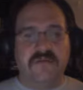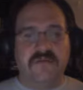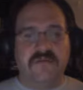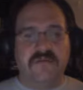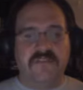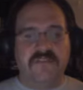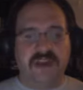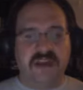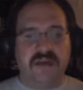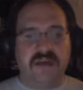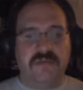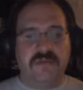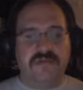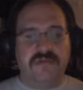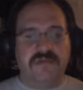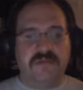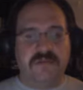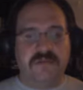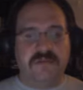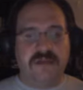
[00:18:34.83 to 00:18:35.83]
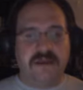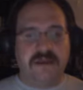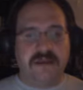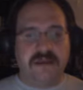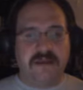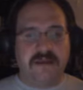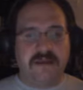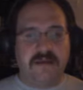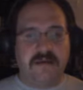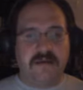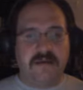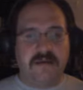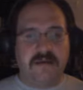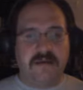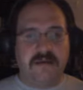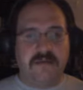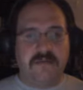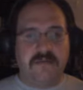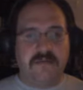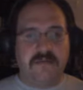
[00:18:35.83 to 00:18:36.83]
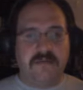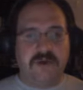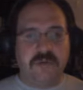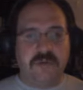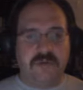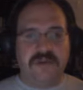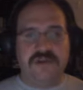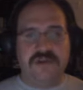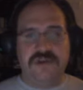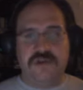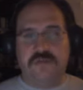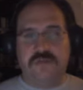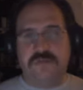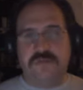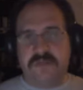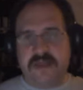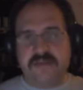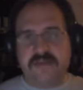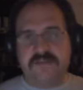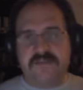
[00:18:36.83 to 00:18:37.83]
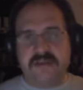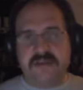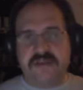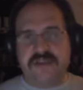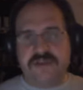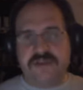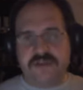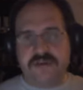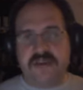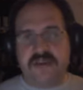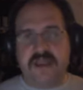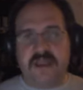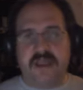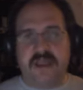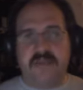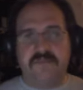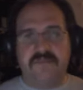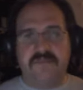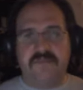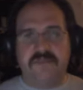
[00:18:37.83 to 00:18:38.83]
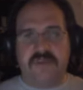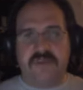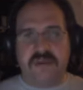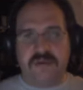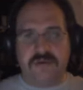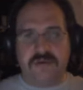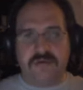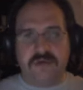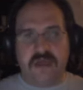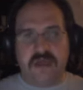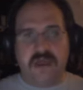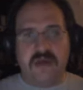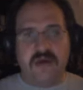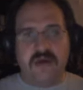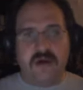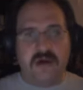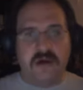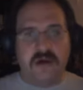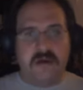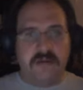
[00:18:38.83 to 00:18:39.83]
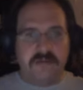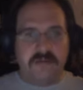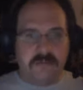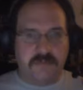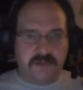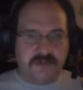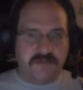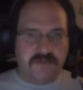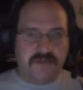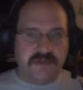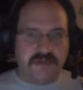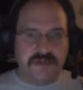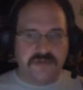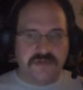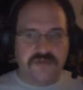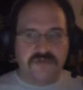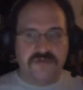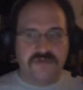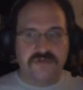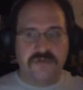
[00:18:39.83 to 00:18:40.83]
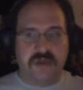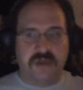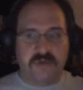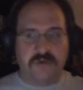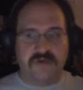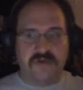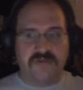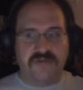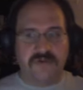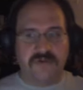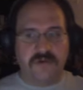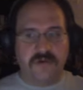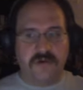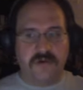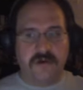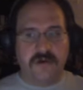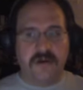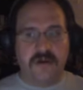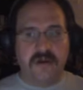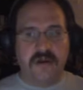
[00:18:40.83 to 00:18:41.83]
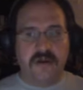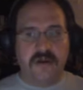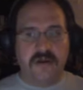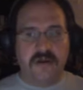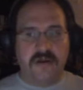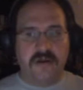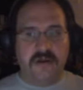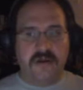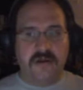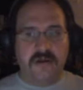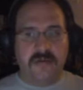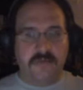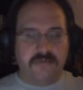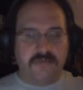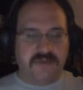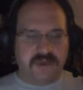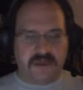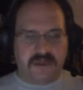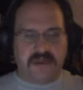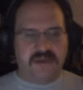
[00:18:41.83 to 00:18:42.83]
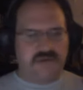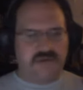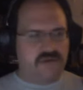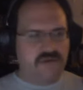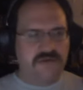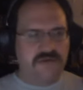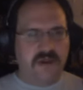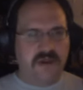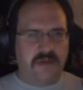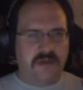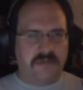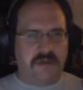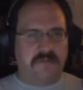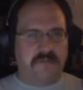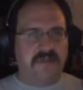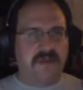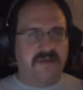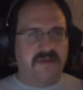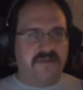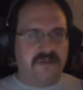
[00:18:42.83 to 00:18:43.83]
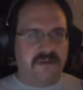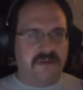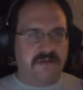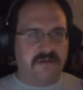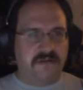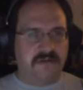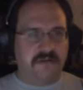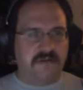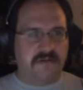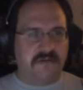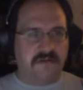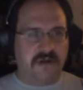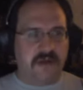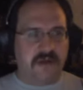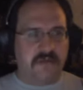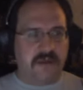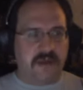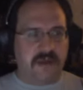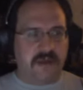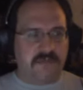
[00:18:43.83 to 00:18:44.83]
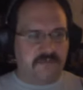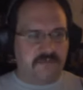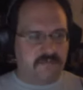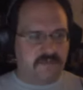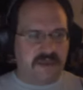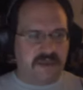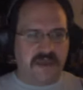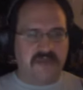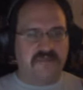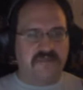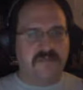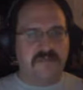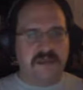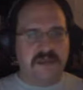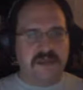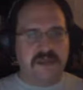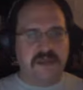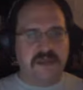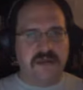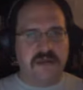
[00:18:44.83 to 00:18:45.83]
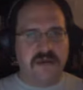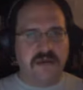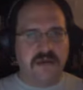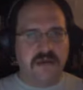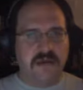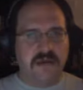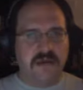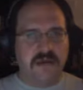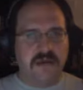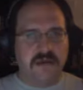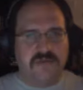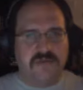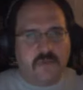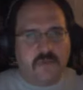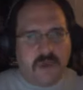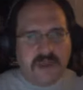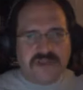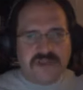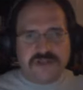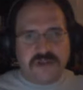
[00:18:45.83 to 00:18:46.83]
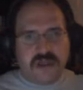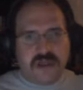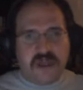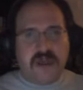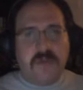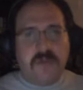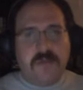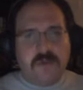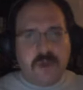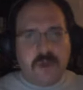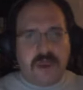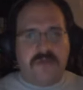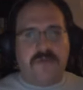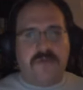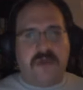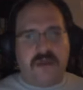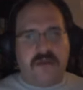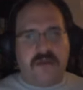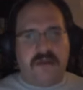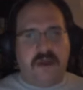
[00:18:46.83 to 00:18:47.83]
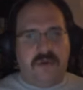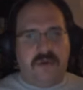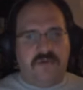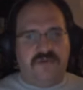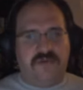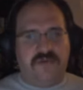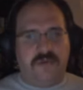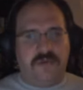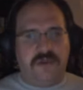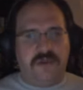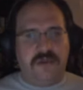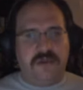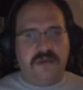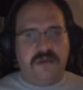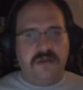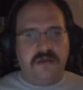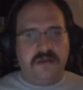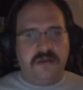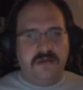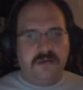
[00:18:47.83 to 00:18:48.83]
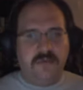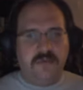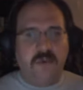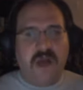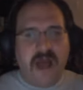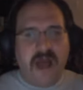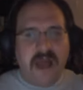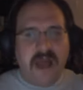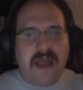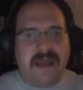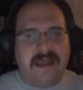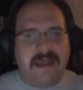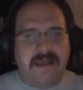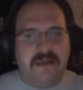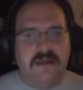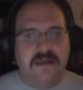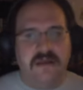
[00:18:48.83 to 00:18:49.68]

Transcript: viable to play original PlayStation games that you get on the PlayStation Network store. But I can do that on my PlayStation, on my P S P. So why should I upgrade right now, Sony? Why?